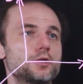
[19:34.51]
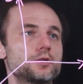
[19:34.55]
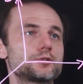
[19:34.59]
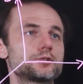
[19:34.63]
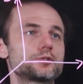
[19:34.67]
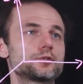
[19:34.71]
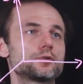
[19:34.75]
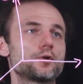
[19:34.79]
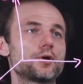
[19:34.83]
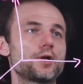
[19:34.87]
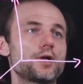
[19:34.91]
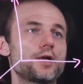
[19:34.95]

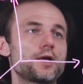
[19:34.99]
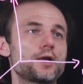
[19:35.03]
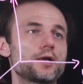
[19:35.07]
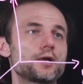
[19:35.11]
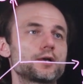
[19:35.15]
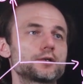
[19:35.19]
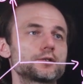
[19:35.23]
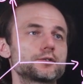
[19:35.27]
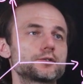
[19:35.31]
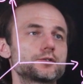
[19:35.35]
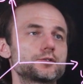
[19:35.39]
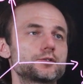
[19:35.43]
So
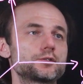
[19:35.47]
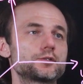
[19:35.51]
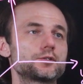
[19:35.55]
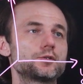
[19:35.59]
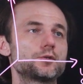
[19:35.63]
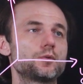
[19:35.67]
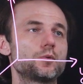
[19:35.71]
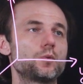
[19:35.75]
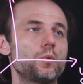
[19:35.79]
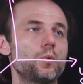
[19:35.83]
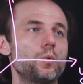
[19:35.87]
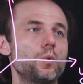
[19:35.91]
x,
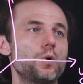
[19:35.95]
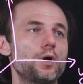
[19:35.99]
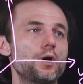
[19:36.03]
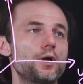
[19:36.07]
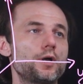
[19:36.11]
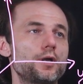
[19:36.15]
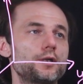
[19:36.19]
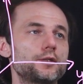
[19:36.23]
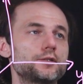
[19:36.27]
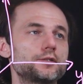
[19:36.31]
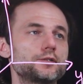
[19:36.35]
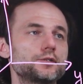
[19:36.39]

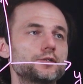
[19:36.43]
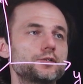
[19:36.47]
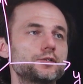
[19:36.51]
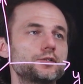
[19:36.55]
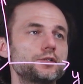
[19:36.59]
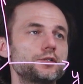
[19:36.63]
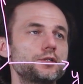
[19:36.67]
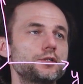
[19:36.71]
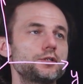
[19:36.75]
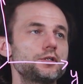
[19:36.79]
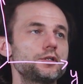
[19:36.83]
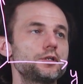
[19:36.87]
y, and
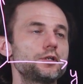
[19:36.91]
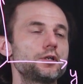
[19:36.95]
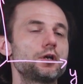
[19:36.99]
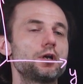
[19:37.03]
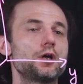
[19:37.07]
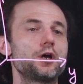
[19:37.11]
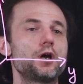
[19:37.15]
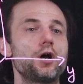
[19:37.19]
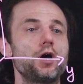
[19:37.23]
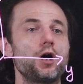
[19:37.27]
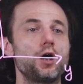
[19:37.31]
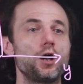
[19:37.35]
z
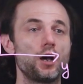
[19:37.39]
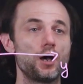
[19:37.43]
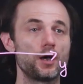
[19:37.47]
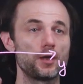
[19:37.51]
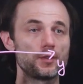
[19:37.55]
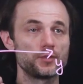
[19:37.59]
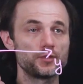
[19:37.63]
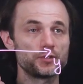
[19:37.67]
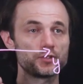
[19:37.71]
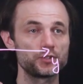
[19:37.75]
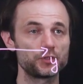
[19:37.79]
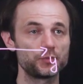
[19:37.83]

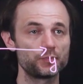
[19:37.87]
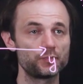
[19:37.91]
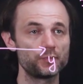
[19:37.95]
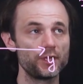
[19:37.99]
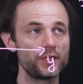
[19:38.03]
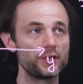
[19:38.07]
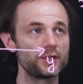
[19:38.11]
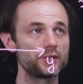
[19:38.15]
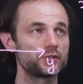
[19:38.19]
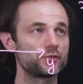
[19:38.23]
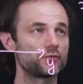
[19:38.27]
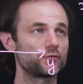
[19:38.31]
are the
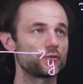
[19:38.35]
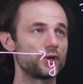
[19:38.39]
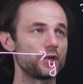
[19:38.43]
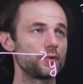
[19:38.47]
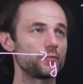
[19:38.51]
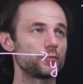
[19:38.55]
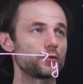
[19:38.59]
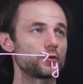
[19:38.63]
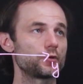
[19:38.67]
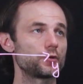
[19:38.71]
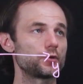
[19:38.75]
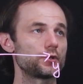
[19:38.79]
space
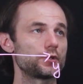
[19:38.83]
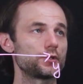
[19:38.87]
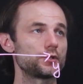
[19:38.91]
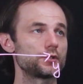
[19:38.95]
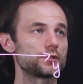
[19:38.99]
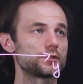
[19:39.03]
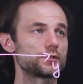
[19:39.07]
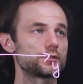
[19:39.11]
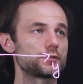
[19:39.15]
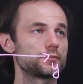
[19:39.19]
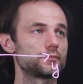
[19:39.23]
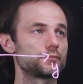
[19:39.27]
frame
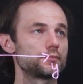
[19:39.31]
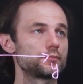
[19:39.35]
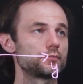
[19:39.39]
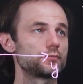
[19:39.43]
coordinates,